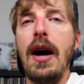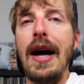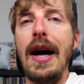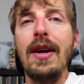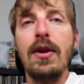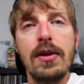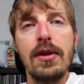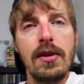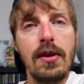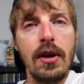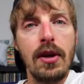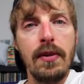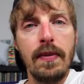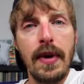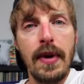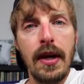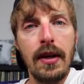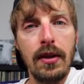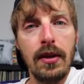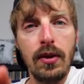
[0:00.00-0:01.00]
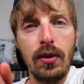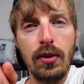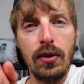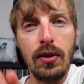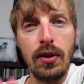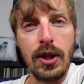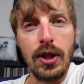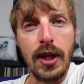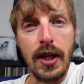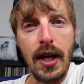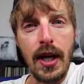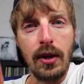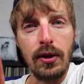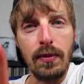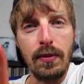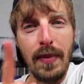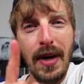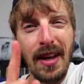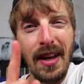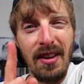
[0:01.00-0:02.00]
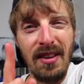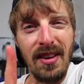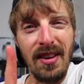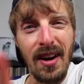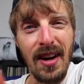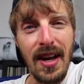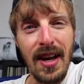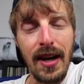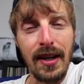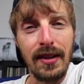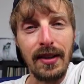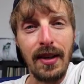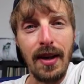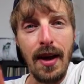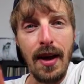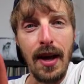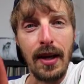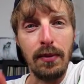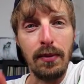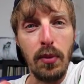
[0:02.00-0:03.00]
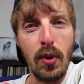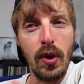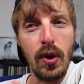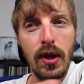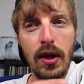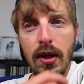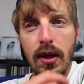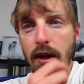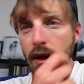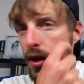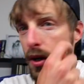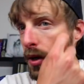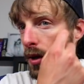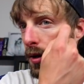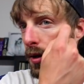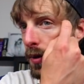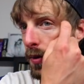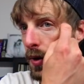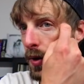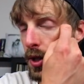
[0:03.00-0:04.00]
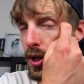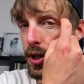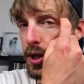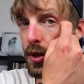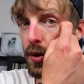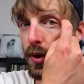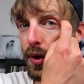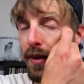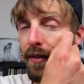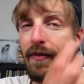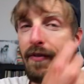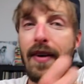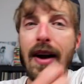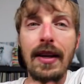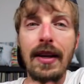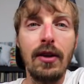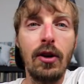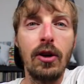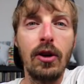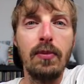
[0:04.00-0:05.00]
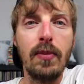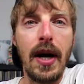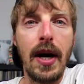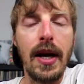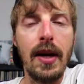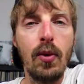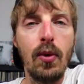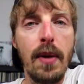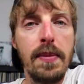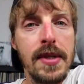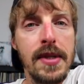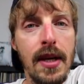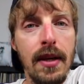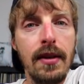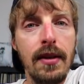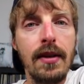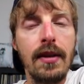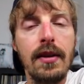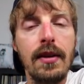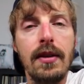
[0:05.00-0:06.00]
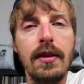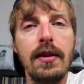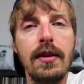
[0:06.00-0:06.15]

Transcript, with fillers: I also recommend you to check out my React handbook, which you can find on my website,